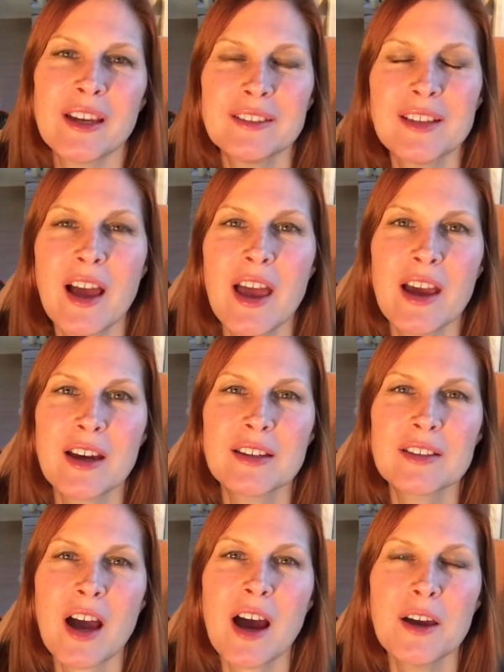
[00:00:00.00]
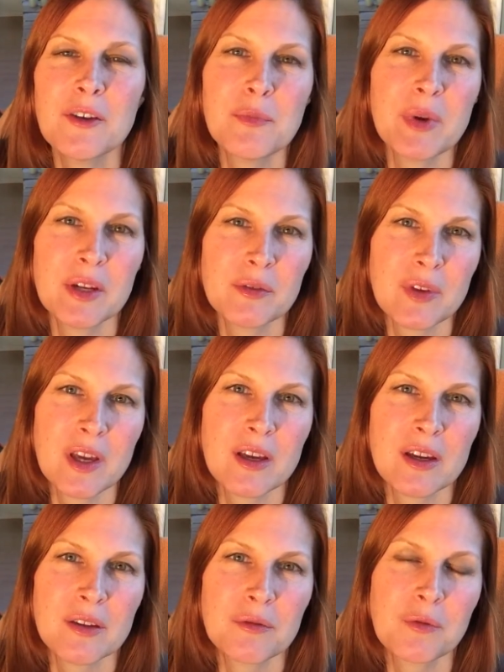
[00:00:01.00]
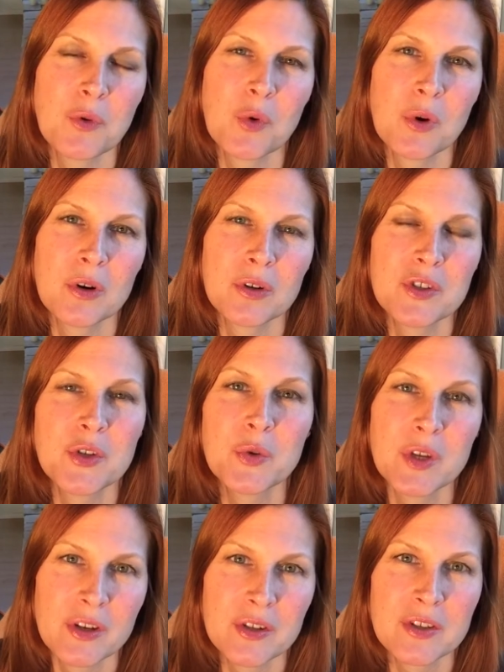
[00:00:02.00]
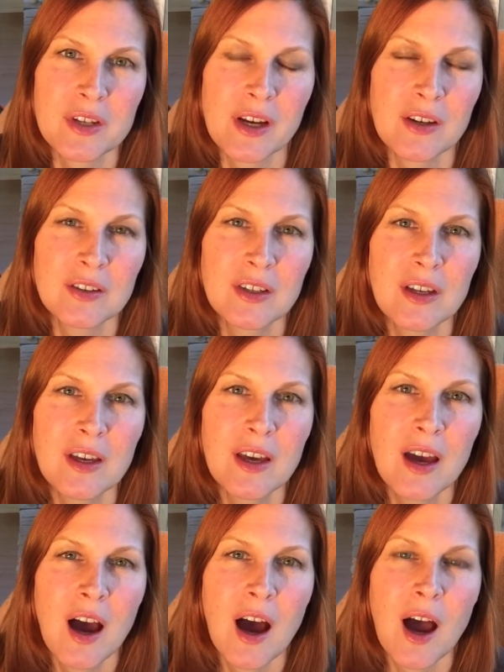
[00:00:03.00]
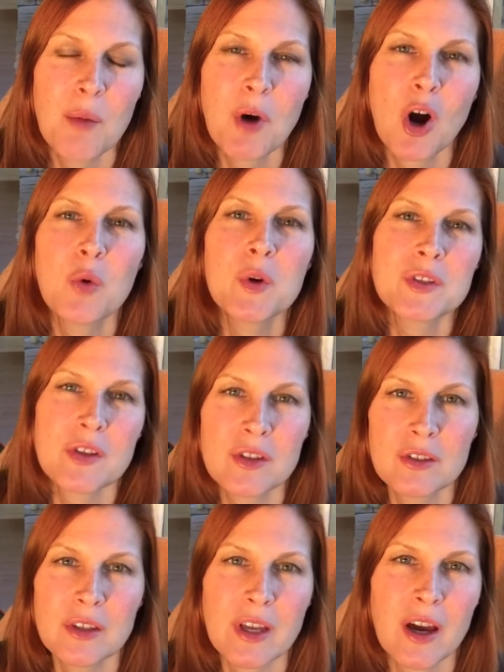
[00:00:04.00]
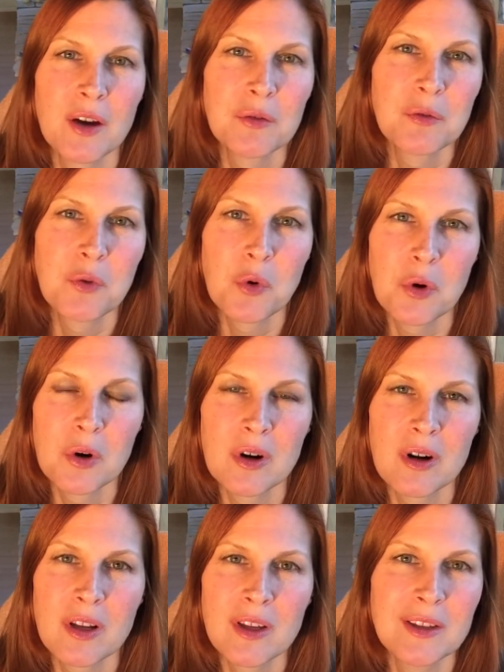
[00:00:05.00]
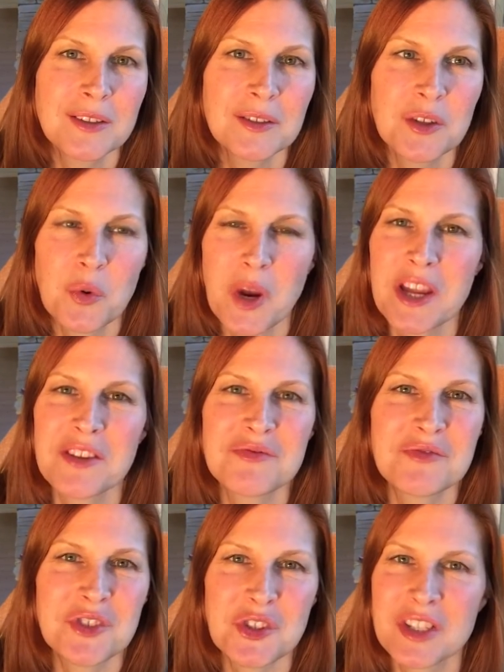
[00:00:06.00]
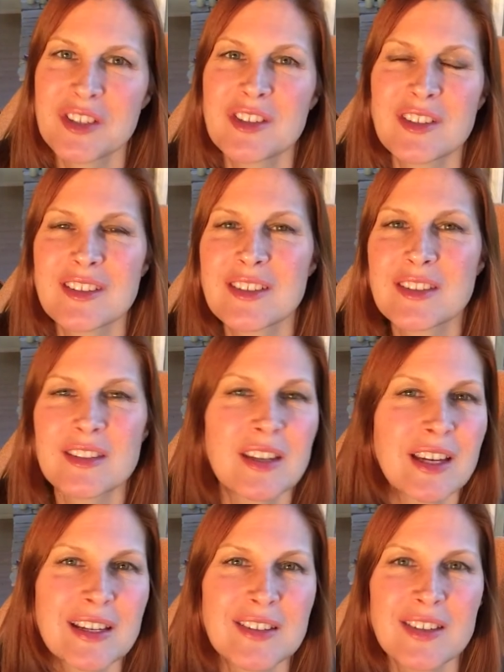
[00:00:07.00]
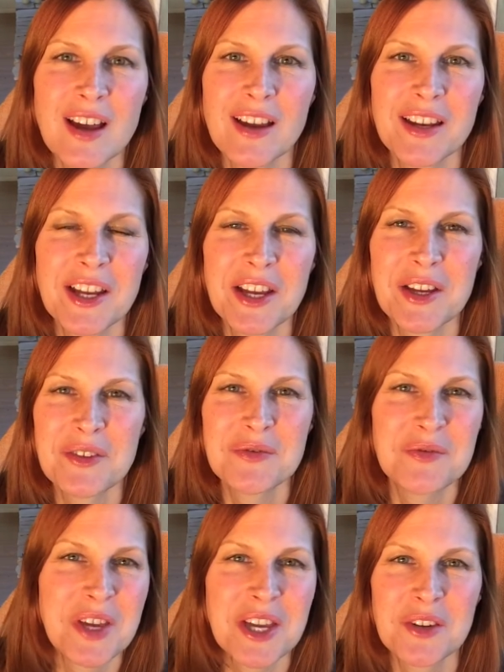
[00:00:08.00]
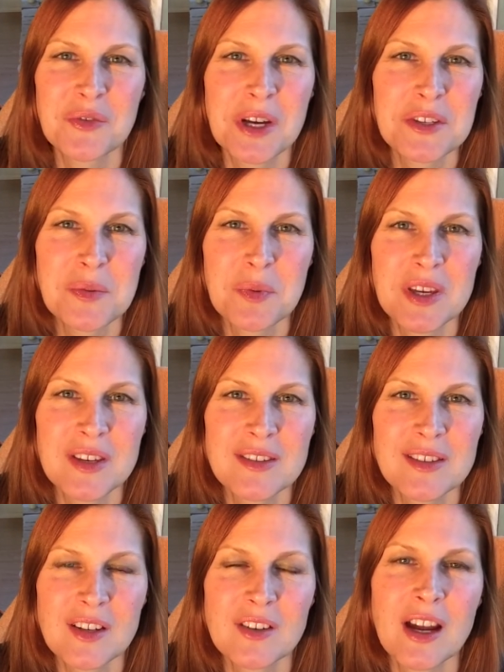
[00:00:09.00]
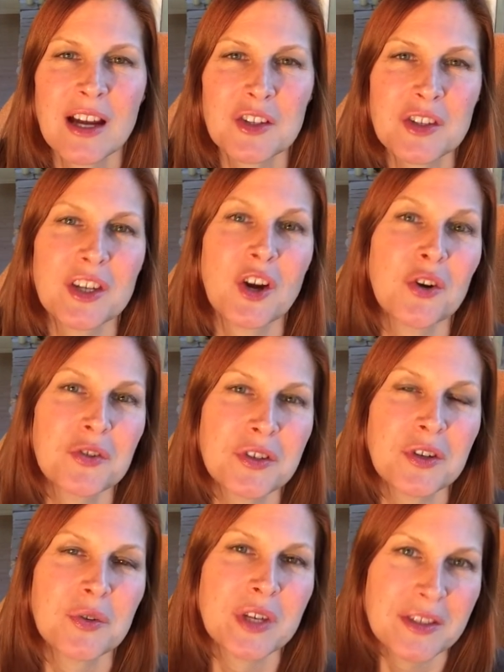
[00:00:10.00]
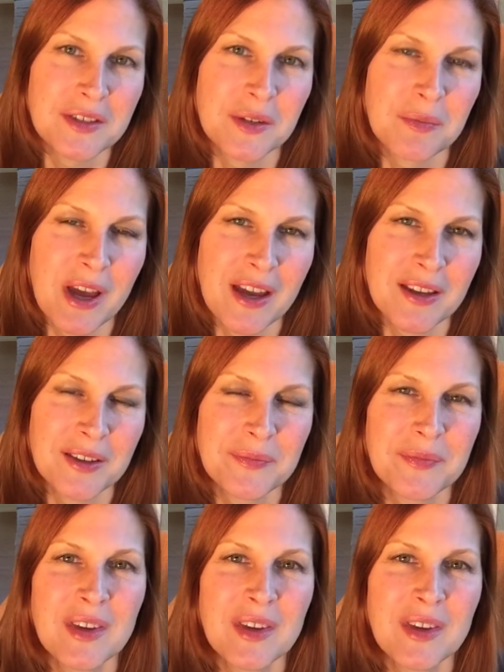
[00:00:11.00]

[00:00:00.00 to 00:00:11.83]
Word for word: vegan, and I have been a vegan for 2 years now. I'm always on the lookout for great, delicious, exciting vegan recipes that are actually also easy to make.